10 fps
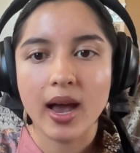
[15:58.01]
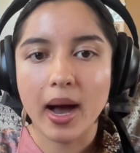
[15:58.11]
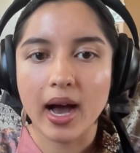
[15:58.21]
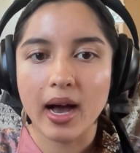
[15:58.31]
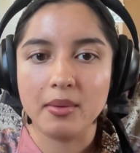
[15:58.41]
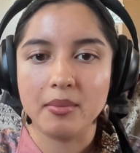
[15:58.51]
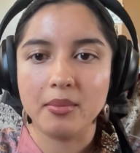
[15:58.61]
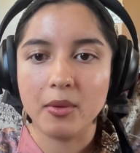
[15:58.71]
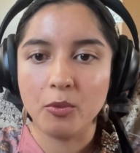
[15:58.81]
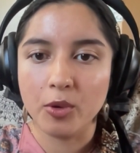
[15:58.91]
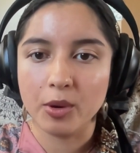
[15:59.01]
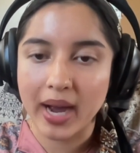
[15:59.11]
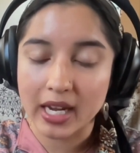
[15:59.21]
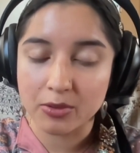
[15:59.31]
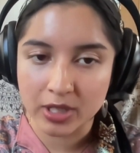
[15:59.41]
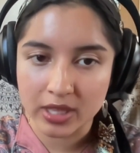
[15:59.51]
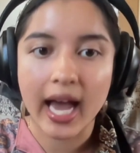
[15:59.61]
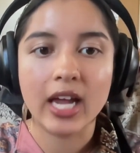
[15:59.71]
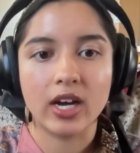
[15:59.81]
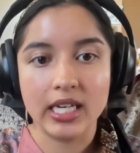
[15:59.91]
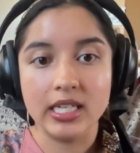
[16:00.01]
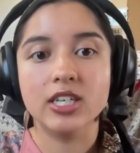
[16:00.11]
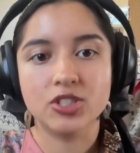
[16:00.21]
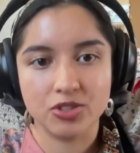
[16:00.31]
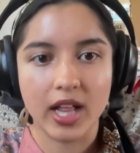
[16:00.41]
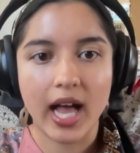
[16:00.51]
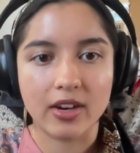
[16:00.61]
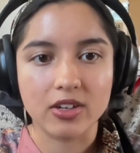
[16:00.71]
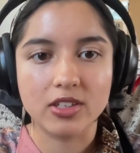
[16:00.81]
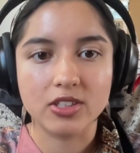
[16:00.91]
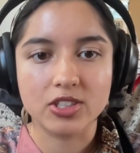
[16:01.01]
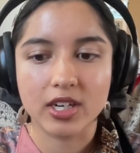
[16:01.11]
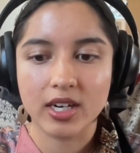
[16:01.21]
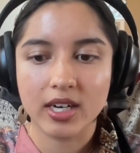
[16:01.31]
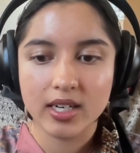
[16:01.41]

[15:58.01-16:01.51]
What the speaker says: by relying on industrial agriculture.